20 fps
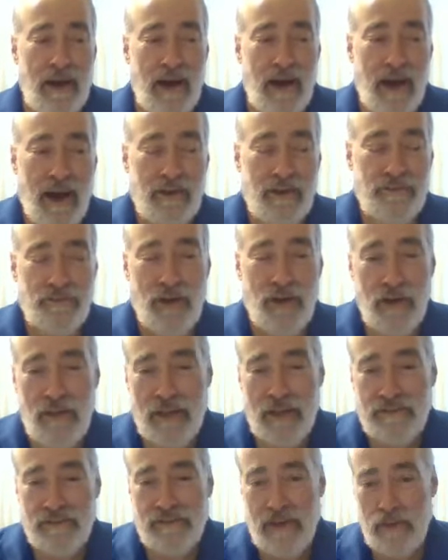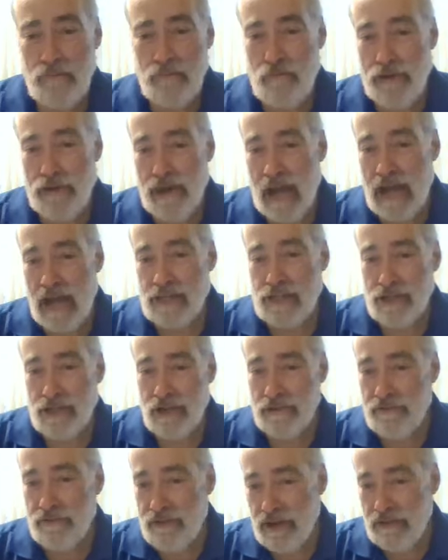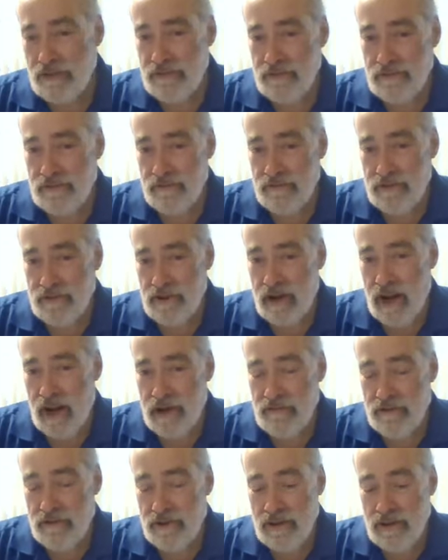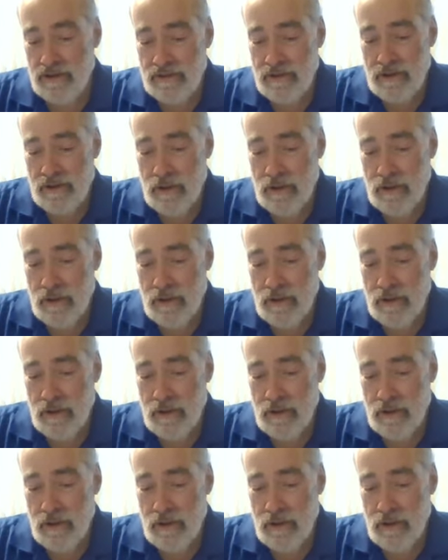I saw that same reaction on the faces of the congregants.